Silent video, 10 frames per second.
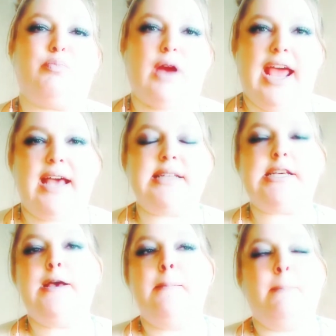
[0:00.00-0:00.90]

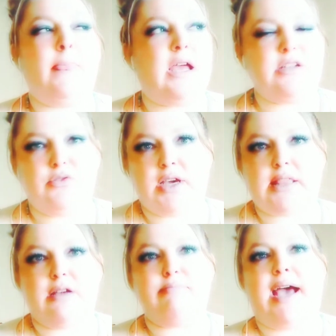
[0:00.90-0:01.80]
brand and you look
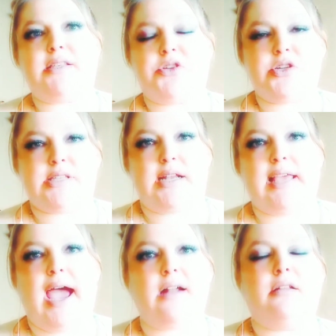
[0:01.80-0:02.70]
at their master
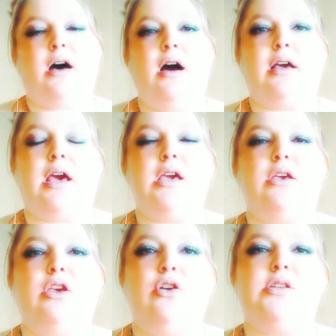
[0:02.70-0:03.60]
scent catalog,
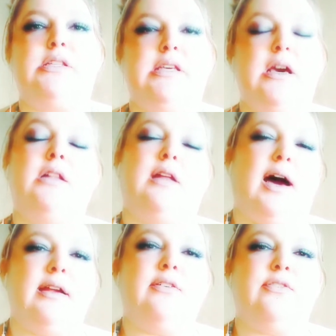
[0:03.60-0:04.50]
you'll see a
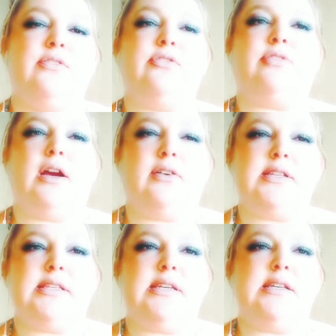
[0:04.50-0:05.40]
lot of
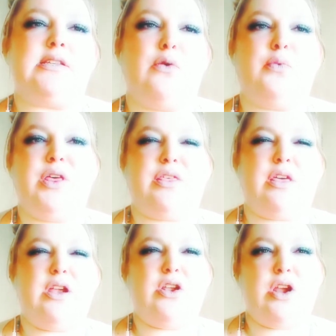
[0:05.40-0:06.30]
fragrances with
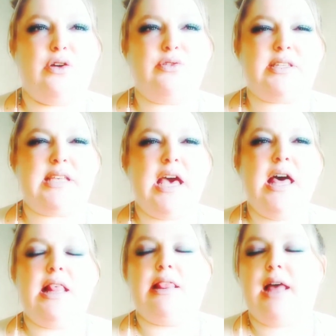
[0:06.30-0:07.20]
notes
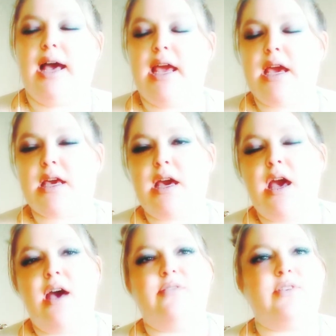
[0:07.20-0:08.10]
like
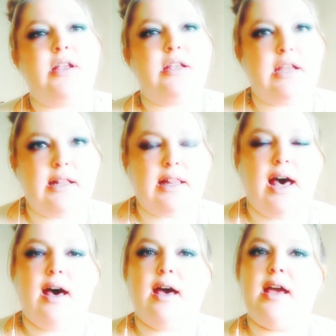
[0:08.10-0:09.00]

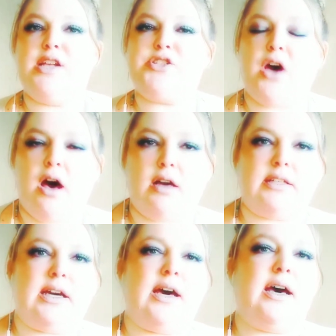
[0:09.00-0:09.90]
vanilla,
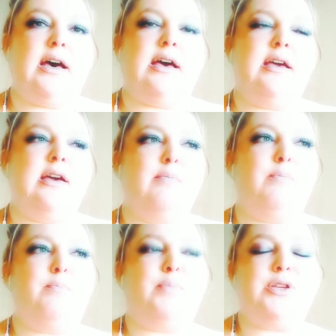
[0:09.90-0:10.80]
tonka,
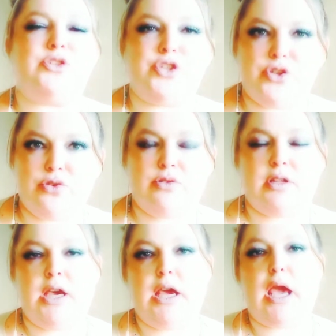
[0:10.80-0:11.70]

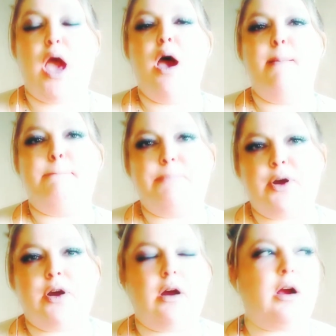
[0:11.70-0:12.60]
patchouli,
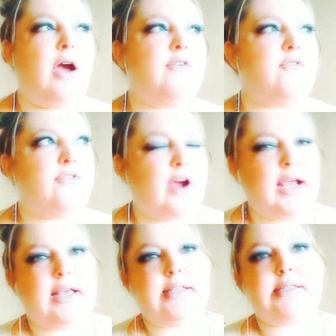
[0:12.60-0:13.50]
myrrh,
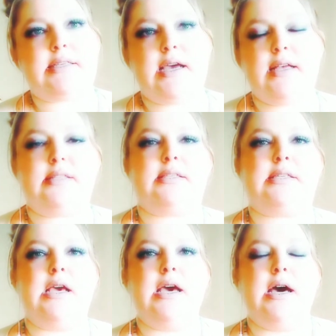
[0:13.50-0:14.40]

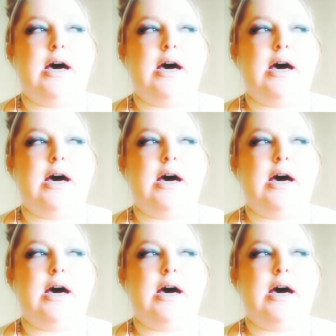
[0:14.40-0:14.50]
frankincense,